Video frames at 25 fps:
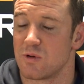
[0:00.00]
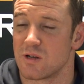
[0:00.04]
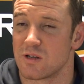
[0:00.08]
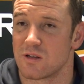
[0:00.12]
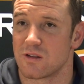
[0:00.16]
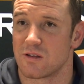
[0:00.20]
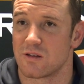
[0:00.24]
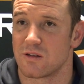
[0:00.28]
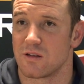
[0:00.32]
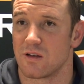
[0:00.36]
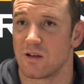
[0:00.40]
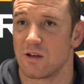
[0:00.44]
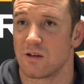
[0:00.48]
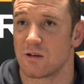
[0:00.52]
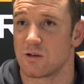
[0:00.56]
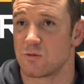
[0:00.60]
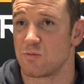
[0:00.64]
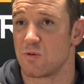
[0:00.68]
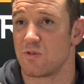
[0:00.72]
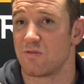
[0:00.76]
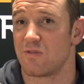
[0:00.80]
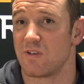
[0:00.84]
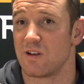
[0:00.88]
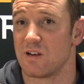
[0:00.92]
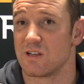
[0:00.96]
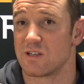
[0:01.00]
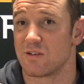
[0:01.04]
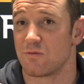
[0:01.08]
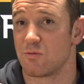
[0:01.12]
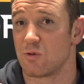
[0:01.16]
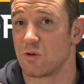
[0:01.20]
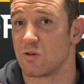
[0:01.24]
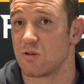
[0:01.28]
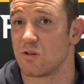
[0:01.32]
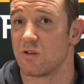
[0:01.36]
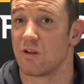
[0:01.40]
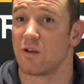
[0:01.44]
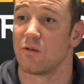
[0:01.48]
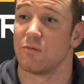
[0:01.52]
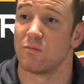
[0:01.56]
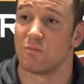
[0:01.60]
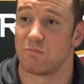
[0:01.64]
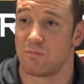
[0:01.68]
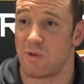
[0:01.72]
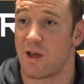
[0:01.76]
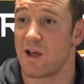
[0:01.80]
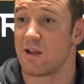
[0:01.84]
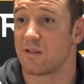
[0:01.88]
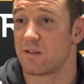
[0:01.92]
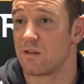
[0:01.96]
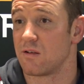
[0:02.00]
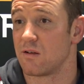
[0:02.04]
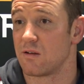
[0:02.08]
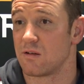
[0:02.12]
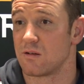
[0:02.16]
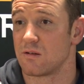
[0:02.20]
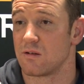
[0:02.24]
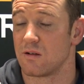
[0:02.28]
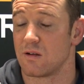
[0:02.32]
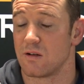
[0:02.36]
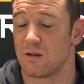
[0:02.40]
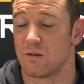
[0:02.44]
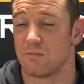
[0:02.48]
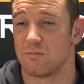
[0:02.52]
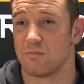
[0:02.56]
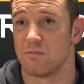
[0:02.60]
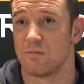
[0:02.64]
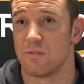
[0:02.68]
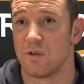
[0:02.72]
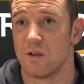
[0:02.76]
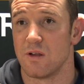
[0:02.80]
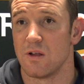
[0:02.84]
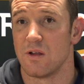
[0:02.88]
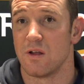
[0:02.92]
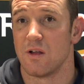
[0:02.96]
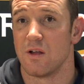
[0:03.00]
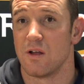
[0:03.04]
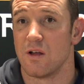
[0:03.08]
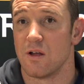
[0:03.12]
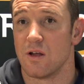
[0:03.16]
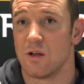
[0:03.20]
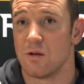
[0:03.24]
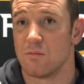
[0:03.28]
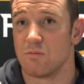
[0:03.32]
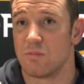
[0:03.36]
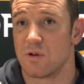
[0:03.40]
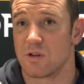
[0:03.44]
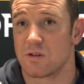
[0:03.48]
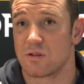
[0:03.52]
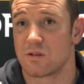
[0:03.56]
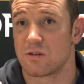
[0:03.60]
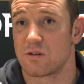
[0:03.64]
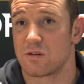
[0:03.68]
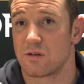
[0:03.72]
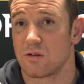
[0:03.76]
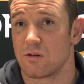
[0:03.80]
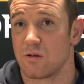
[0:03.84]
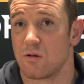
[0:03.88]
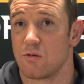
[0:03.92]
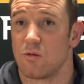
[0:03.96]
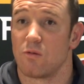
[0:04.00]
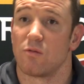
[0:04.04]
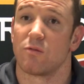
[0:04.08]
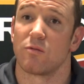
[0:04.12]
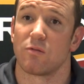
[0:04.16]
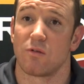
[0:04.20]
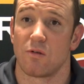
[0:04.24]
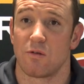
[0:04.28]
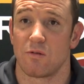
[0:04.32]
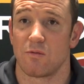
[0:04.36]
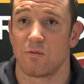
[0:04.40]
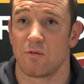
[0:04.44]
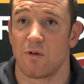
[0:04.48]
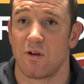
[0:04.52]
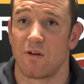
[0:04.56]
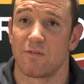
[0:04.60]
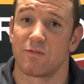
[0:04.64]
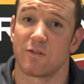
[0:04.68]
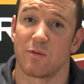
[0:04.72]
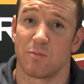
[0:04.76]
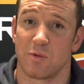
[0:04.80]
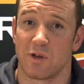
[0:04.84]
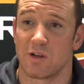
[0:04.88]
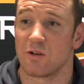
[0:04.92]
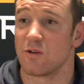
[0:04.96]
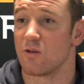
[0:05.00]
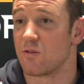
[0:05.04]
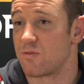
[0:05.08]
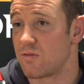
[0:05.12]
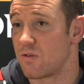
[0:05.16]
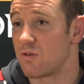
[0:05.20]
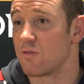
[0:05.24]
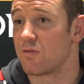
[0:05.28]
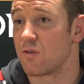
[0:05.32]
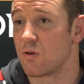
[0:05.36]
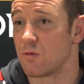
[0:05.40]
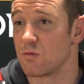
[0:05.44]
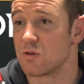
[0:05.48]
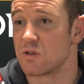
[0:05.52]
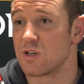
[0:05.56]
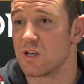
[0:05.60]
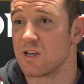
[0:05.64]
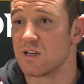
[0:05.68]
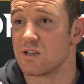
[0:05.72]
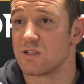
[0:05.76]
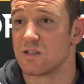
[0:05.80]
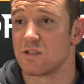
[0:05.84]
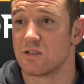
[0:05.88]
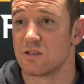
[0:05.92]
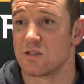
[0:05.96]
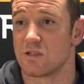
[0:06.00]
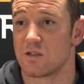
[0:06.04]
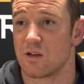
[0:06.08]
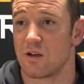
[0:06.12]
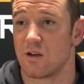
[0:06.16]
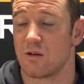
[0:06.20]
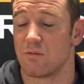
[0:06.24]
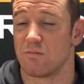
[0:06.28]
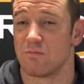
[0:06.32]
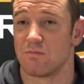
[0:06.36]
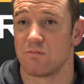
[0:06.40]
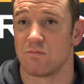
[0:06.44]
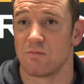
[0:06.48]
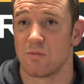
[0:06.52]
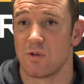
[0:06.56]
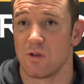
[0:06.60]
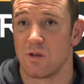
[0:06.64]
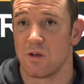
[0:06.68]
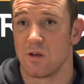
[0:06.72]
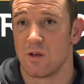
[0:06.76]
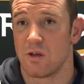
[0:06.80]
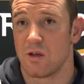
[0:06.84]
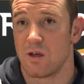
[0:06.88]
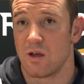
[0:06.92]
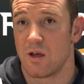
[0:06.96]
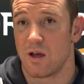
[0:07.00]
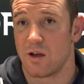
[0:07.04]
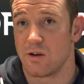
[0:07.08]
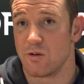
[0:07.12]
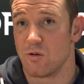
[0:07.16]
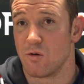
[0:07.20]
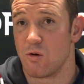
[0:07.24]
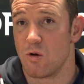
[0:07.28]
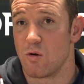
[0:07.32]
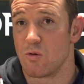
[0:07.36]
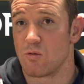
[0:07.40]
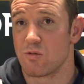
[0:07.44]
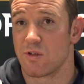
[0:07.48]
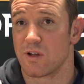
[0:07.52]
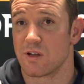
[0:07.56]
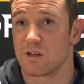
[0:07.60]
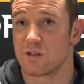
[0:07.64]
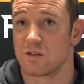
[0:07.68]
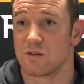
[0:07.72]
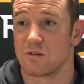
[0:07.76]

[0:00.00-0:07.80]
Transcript: but we feel as if we could have done better. After being here for a few seasons, I know things